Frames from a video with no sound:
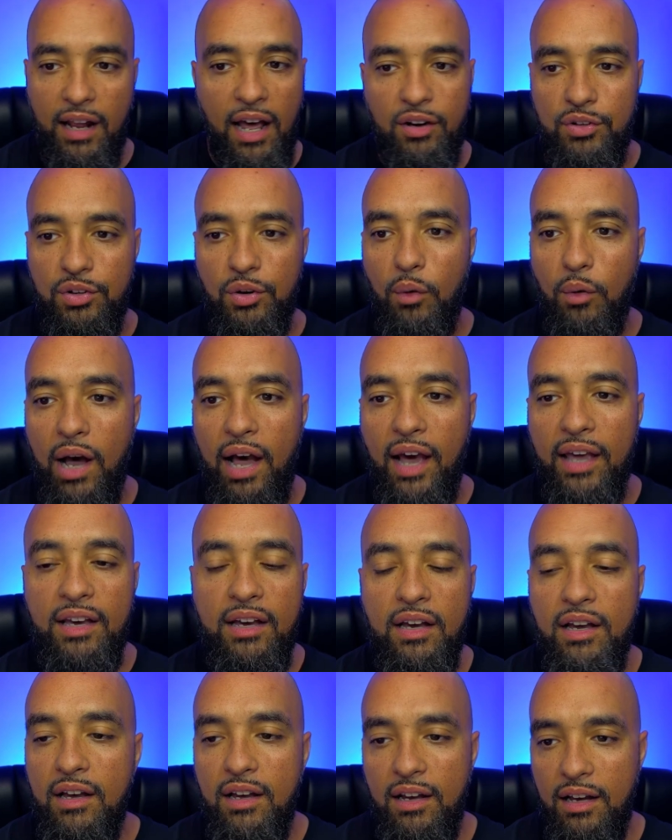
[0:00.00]
I don't know why
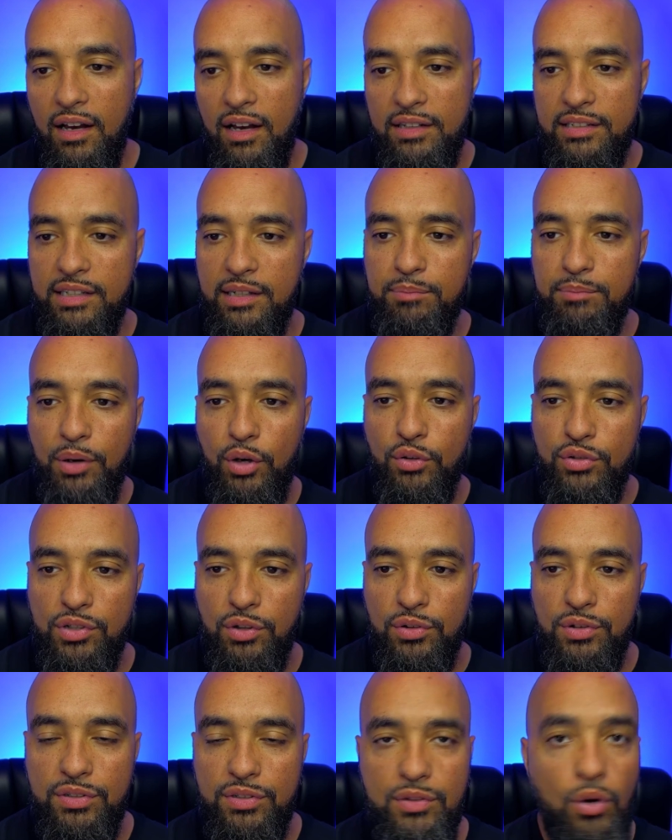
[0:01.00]
I did both
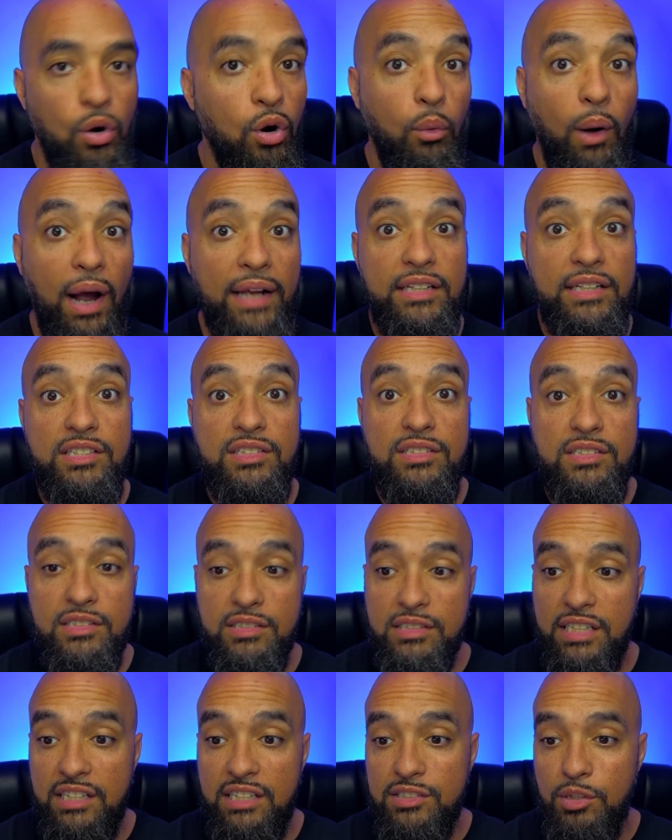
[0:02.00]
shoulders or why I did
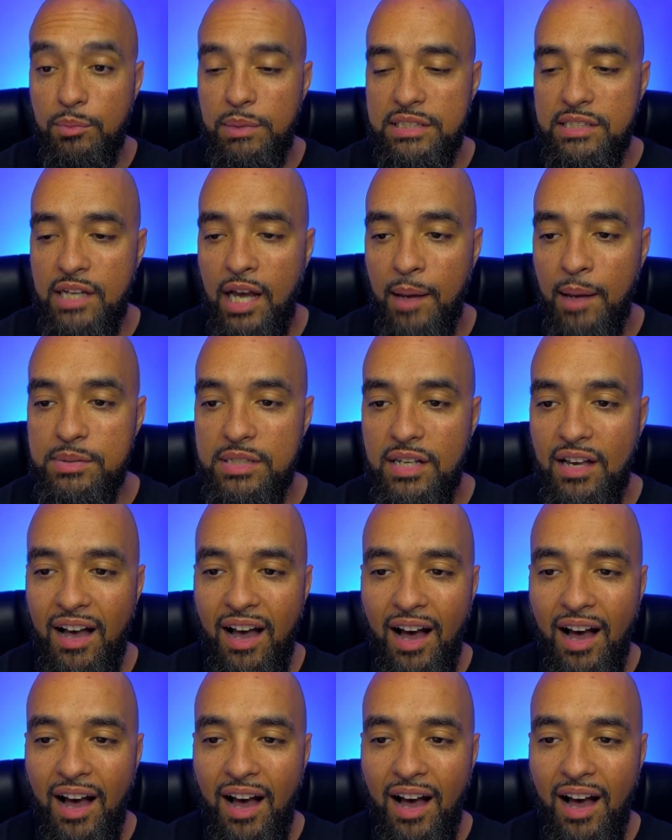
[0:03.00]
it so many times.